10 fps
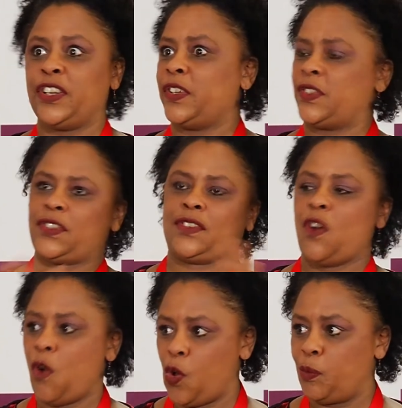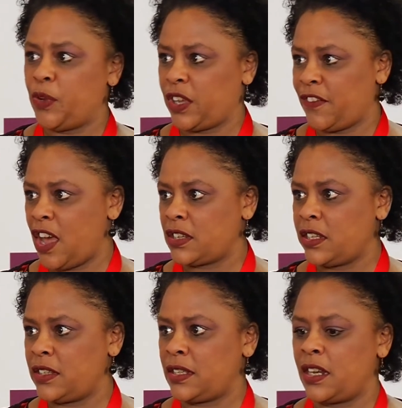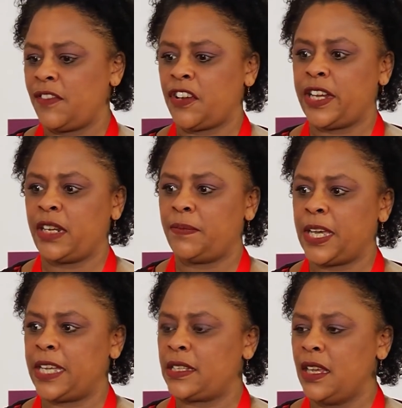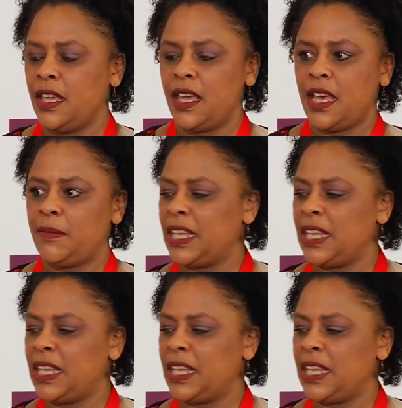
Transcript: there's a whole book of cocktails that I've created, but I